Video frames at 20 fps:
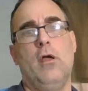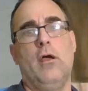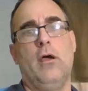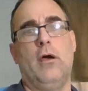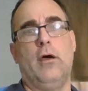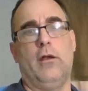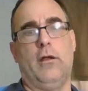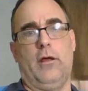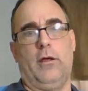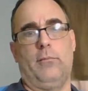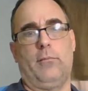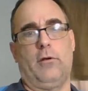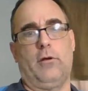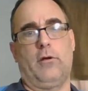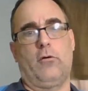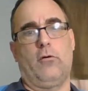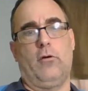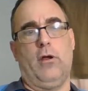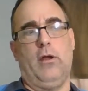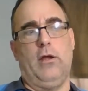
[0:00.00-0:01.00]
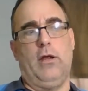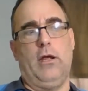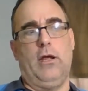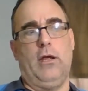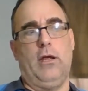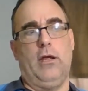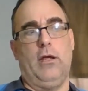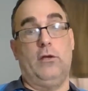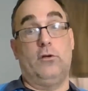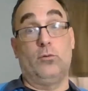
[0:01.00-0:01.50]
and I am going to create
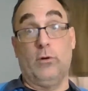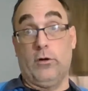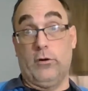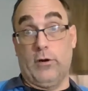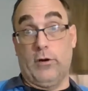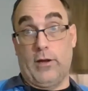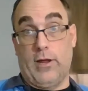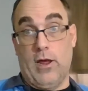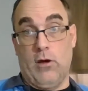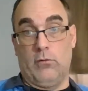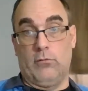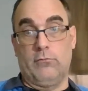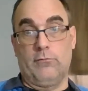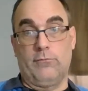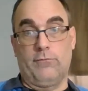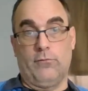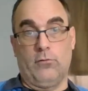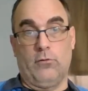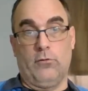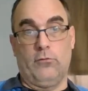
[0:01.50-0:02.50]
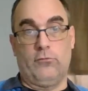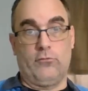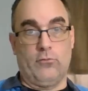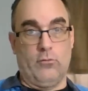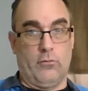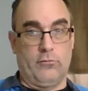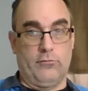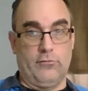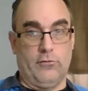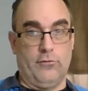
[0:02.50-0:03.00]
a Twitter account for
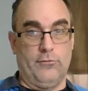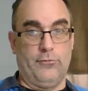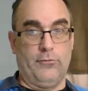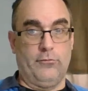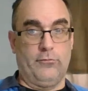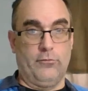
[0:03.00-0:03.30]
Stroke Assaulter.